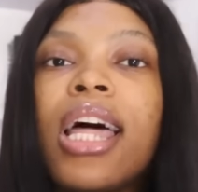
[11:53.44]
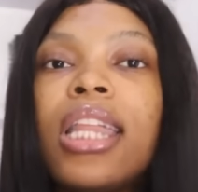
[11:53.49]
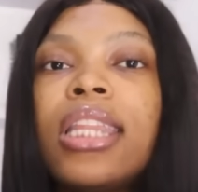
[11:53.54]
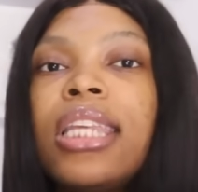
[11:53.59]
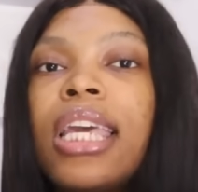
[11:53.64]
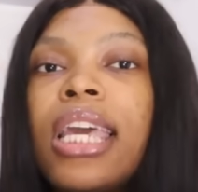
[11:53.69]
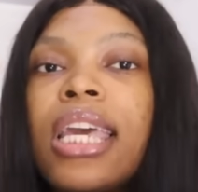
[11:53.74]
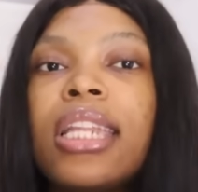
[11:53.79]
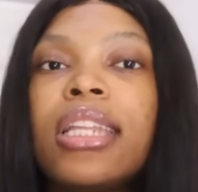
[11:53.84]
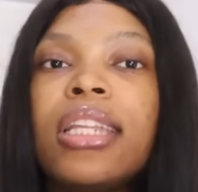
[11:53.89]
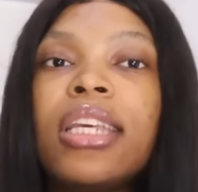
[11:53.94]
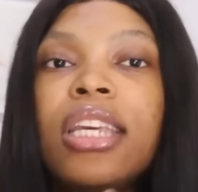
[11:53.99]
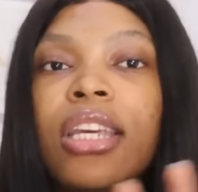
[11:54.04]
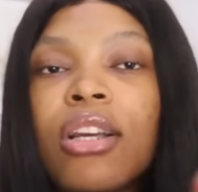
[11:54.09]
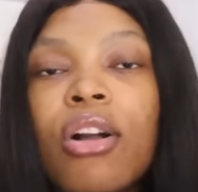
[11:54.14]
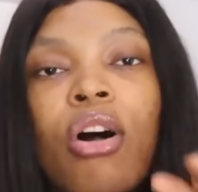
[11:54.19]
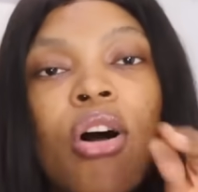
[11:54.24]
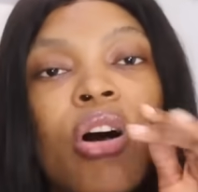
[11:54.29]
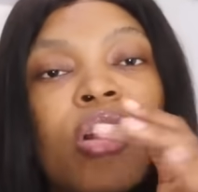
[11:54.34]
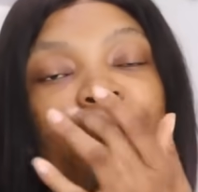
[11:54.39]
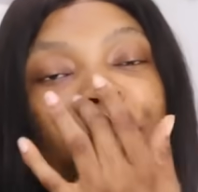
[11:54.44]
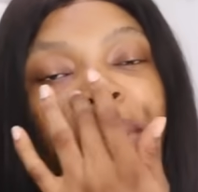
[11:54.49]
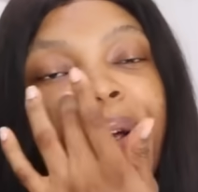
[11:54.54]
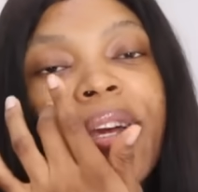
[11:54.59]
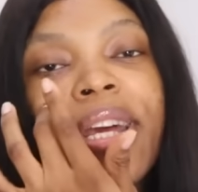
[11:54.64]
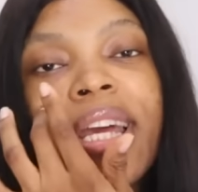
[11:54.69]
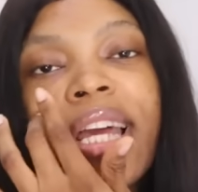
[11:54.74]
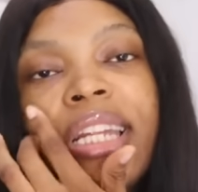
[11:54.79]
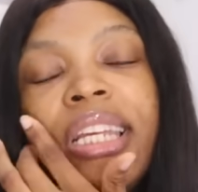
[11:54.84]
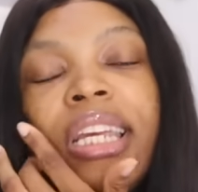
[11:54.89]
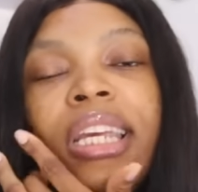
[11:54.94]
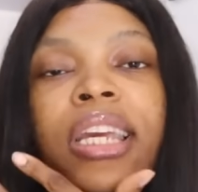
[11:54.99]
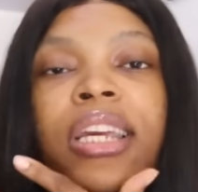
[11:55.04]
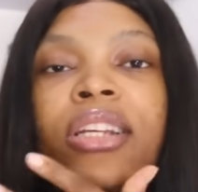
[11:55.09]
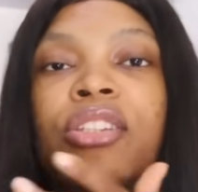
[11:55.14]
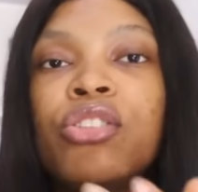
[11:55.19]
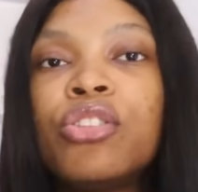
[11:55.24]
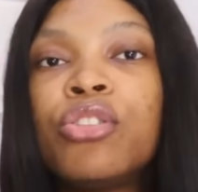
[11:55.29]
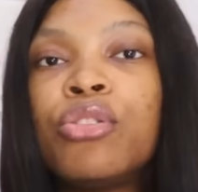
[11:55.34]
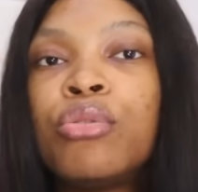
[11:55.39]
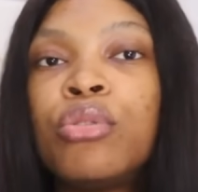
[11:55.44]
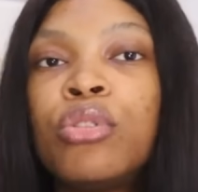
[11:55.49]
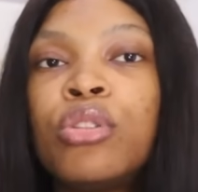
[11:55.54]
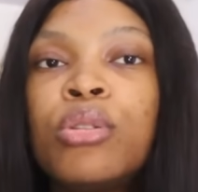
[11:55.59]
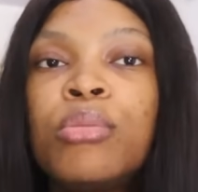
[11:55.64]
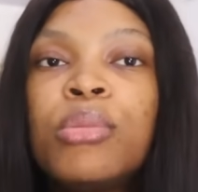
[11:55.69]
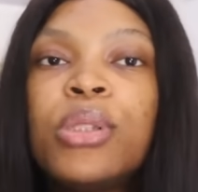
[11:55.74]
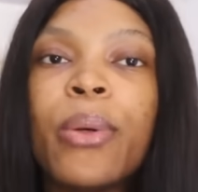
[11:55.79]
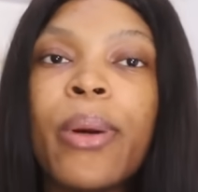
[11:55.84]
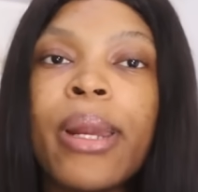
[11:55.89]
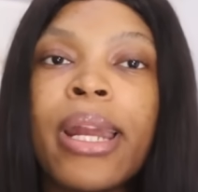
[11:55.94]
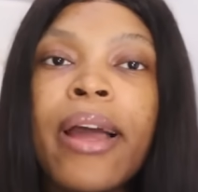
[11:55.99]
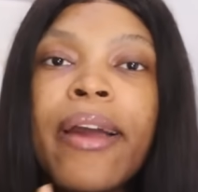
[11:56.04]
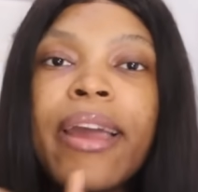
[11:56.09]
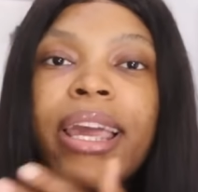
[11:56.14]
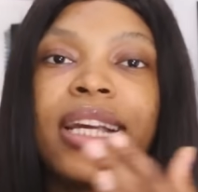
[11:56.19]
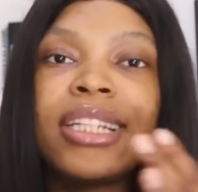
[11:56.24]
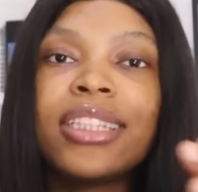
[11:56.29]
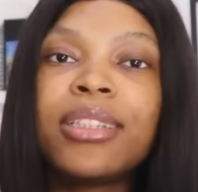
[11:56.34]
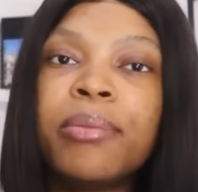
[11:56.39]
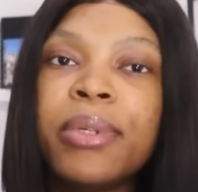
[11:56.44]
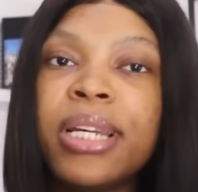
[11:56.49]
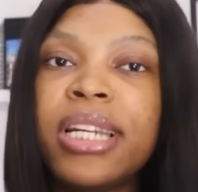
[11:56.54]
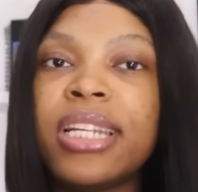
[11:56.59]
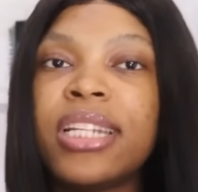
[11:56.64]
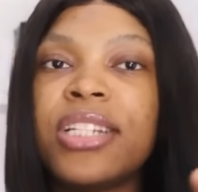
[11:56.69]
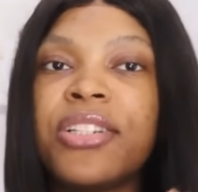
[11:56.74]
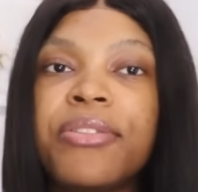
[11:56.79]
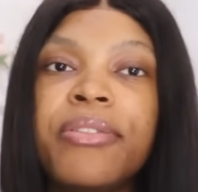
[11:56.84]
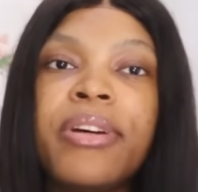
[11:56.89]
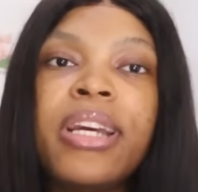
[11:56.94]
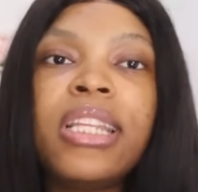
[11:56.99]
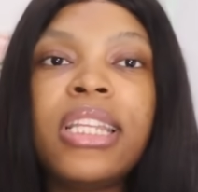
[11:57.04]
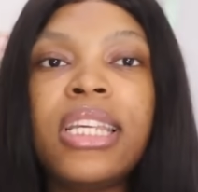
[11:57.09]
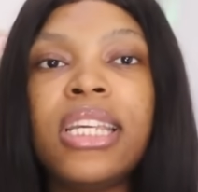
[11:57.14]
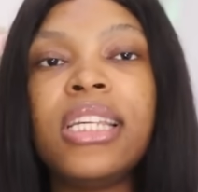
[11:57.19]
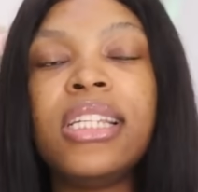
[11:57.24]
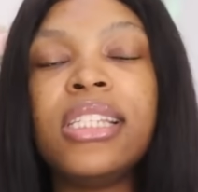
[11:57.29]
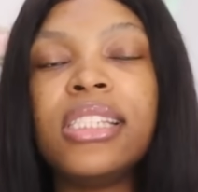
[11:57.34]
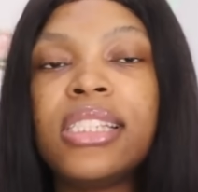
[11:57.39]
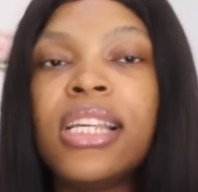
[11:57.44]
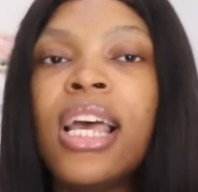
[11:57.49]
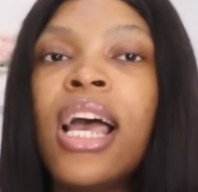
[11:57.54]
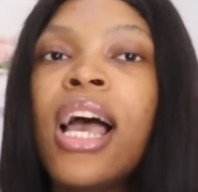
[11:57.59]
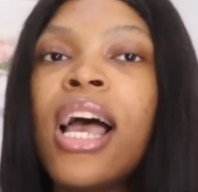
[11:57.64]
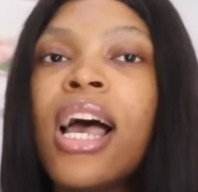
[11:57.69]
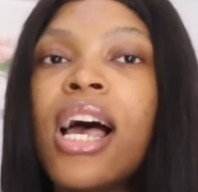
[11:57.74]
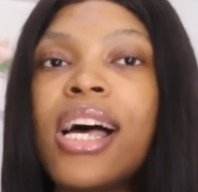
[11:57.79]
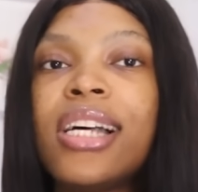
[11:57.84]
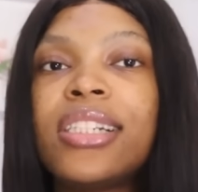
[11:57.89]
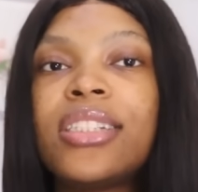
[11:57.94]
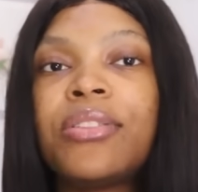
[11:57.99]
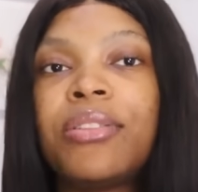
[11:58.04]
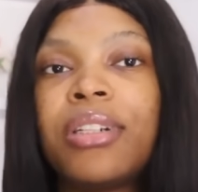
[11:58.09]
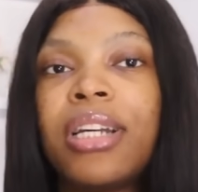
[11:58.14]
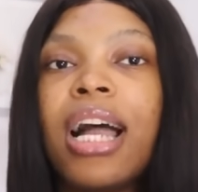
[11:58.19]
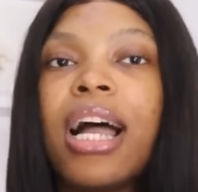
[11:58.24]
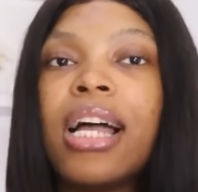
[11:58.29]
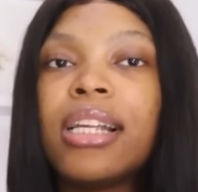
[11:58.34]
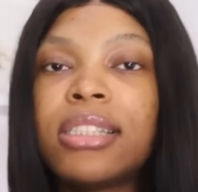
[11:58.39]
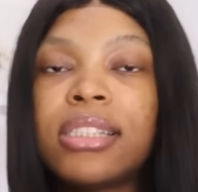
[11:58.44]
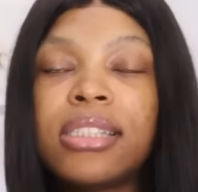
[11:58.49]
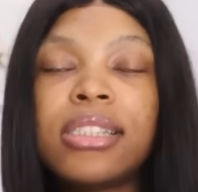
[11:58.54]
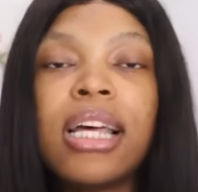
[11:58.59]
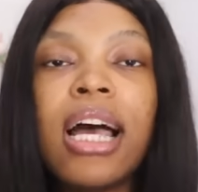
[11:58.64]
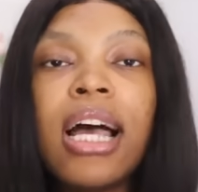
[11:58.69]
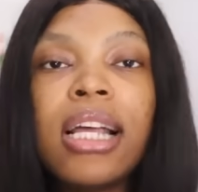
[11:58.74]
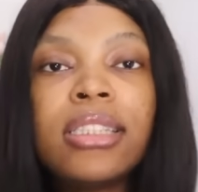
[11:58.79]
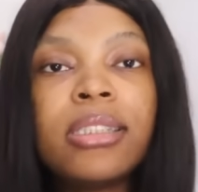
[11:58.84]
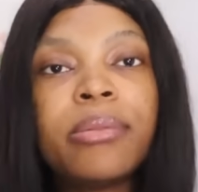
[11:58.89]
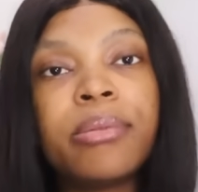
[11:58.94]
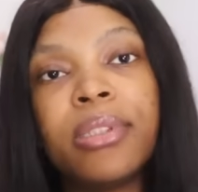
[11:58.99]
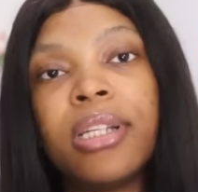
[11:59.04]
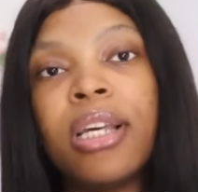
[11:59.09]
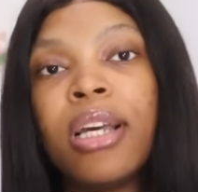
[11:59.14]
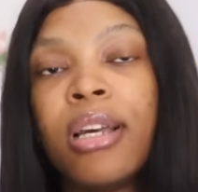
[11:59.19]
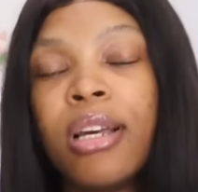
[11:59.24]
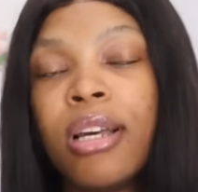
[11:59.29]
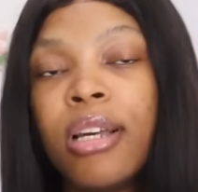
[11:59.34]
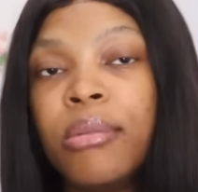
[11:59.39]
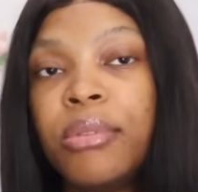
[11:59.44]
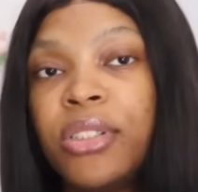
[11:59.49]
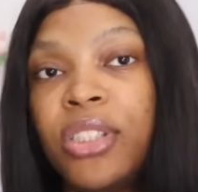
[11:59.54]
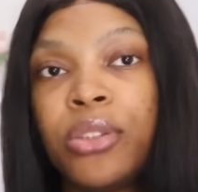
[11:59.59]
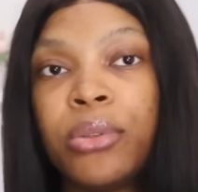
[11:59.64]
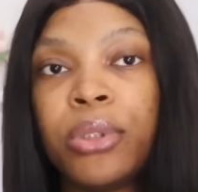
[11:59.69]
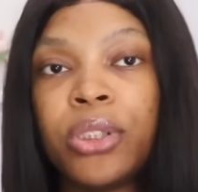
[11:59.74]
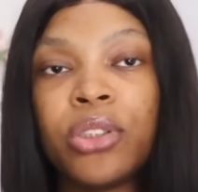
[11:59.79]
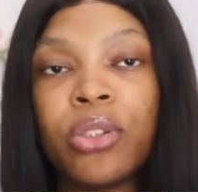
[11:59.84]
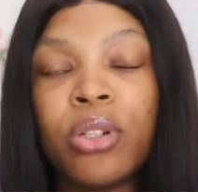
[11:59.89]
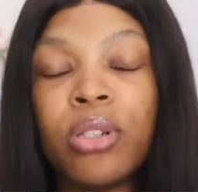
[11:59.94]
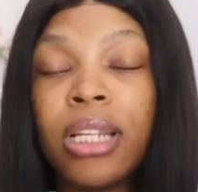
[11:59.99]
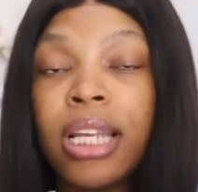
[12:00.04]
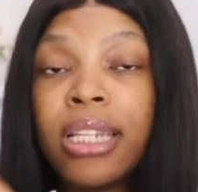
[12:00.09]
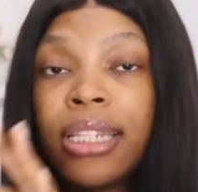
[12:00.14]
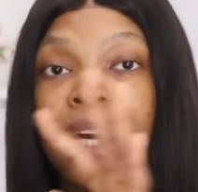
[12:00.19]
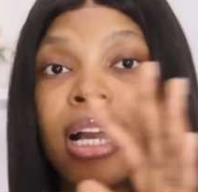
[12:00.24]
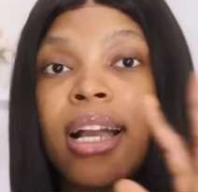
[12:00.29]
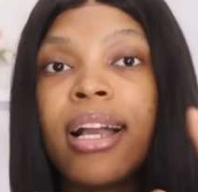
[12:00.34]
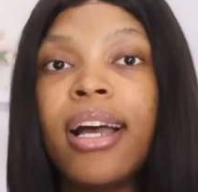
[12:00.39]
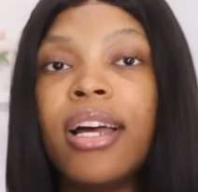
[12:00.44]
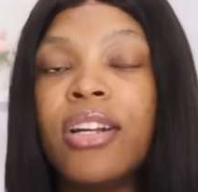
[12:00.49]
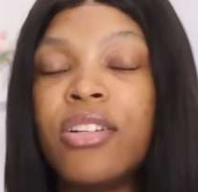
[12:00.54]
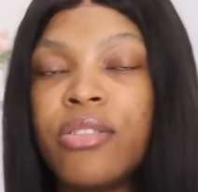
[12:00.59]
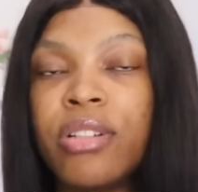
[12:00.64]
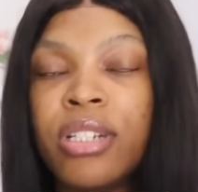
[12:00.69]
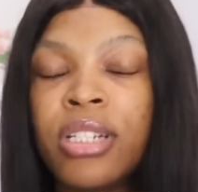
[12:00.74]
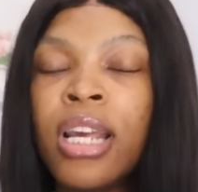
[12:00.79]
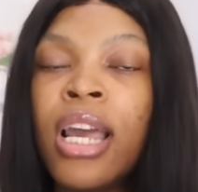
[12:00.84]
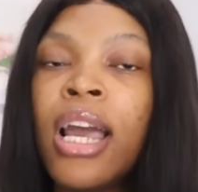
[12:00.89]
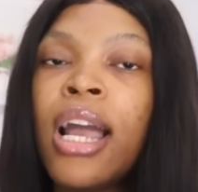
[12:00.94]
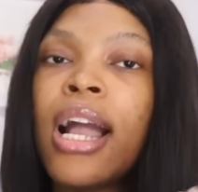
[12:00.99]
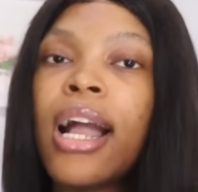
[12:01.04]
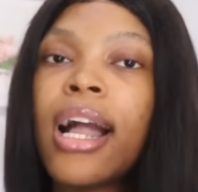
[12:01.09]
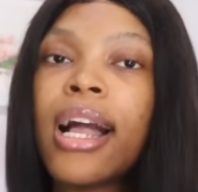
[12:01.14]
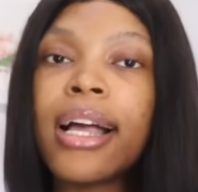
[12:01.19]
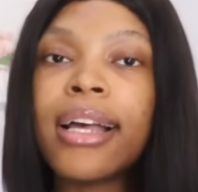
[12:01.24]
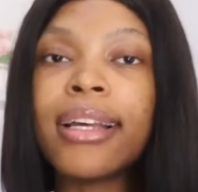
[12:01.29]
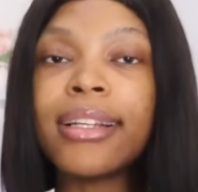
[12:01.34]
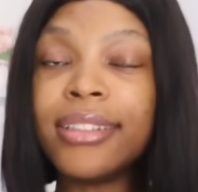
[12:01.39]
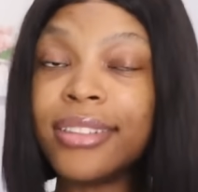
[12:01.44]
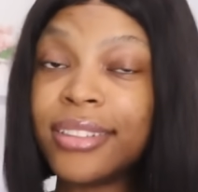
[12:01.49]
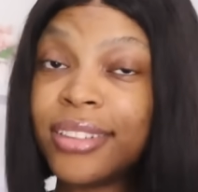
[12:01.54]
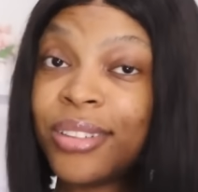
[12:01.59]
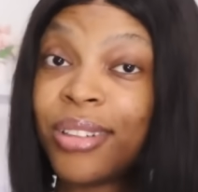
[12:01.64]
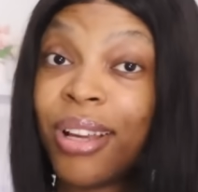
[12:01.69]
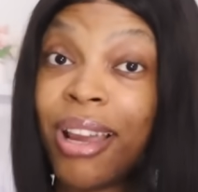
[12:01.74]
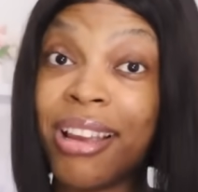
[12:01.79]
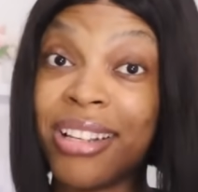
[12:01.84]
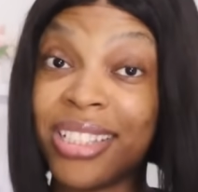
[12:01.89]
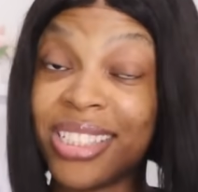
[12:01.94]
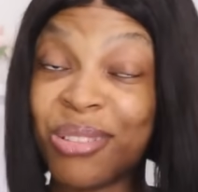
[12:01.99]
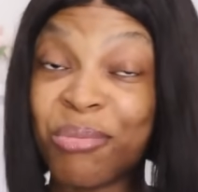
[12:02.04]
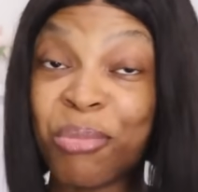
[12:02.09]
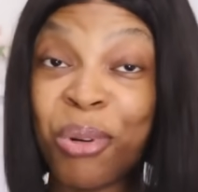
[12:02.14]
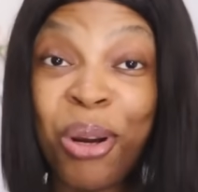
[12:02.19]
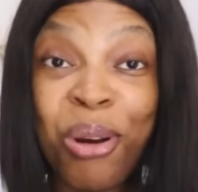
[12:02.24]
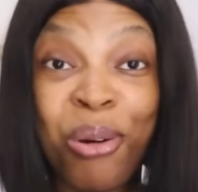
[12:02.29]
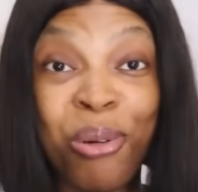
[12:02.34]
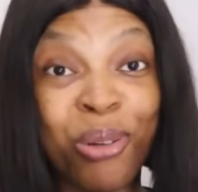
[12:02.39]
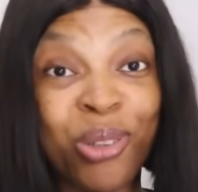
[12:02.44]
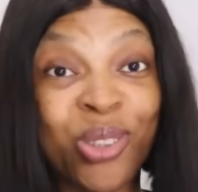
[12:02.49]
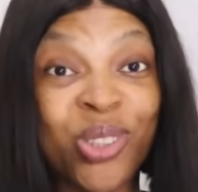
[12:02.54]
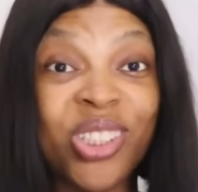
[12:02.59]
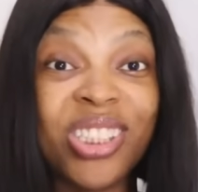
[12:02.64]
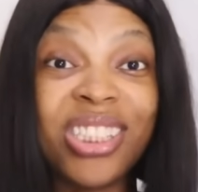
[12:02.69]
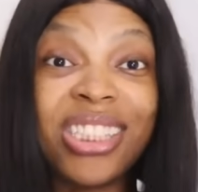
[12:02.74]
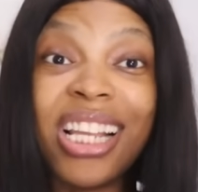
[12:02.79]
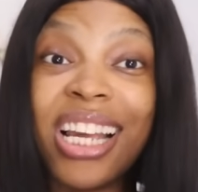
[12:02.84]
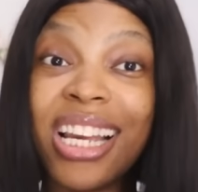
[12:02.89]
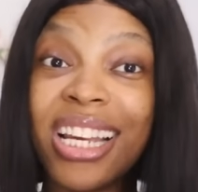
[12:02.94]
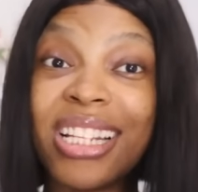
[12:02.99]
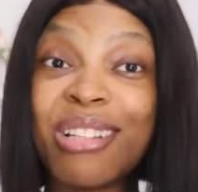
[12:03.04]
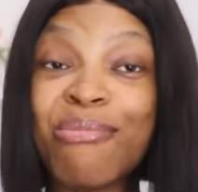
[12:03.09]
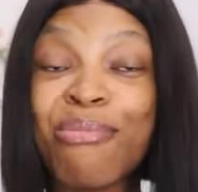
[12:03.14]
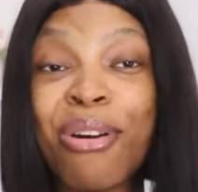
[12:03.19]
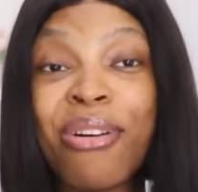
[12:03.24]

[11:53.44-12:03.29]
And then he called Pere and he came to the room. They were now explaining different things as regards that um, situation and that gathering. And you guys, Pere was just lying.